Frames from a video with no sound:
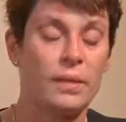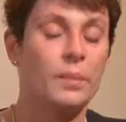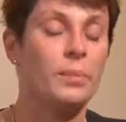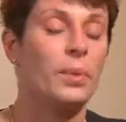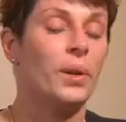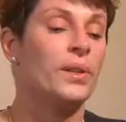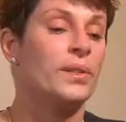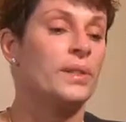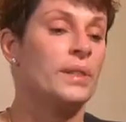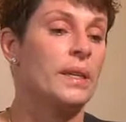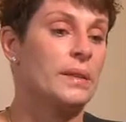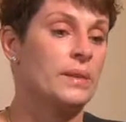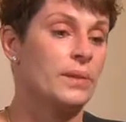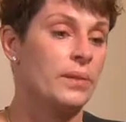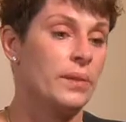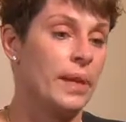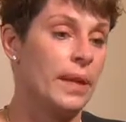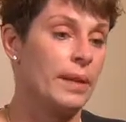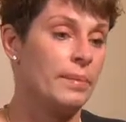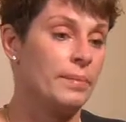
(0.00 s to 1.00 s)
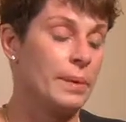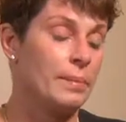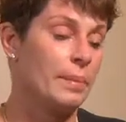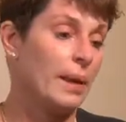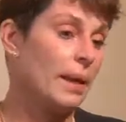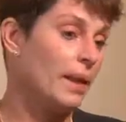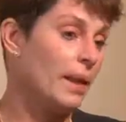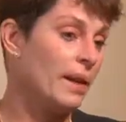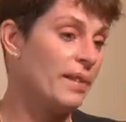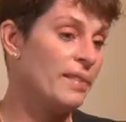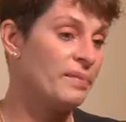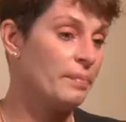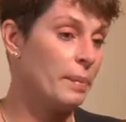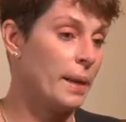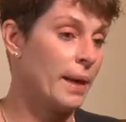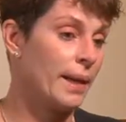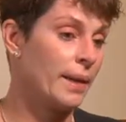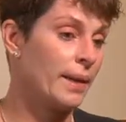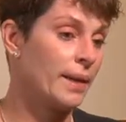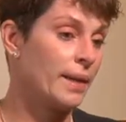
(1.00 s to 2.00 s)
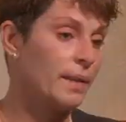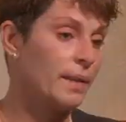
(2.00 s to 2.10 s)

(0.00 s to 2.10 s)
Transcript: The burn center gave me my life back.